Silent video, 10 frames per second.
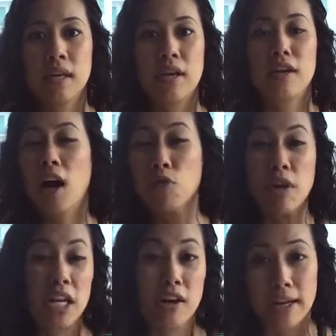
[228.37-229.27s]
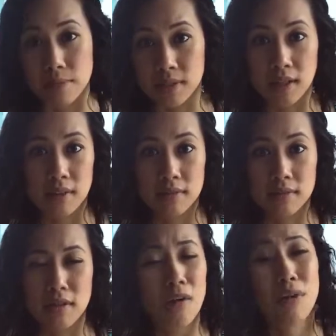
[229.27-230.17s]
Not running on empty,
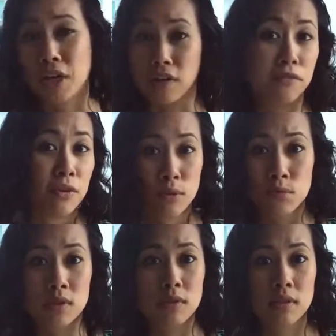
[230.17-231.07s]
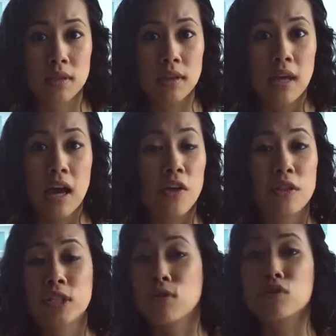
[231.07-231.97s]
not running on fumes. And
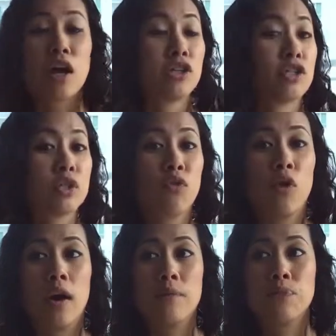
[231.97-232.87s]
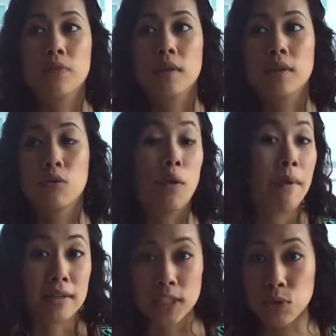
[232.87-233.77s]
this goes not just for
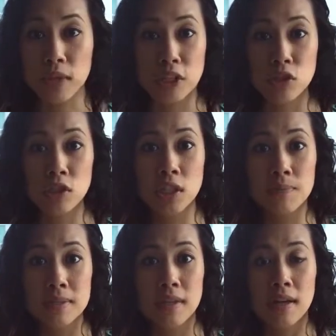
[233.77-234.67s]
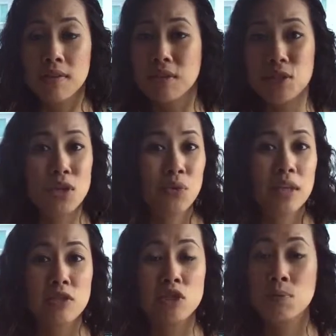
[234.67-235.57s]
romantic relationships. These are your
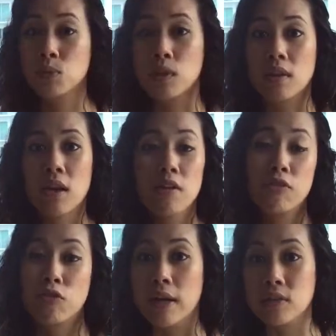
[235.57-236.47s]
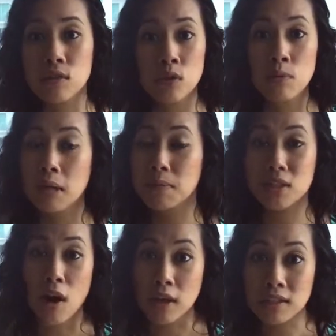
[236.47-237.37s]
relationships with friends who may be
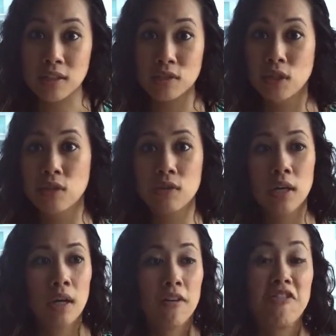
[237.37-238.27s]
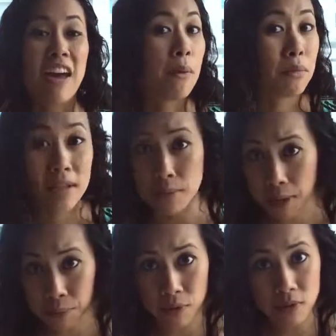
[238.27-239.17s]
toxic to you, family
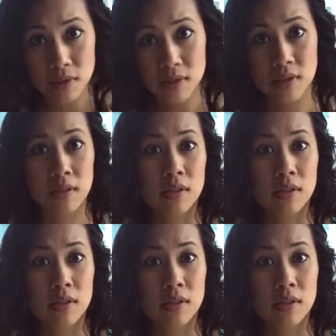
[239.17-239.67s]
members.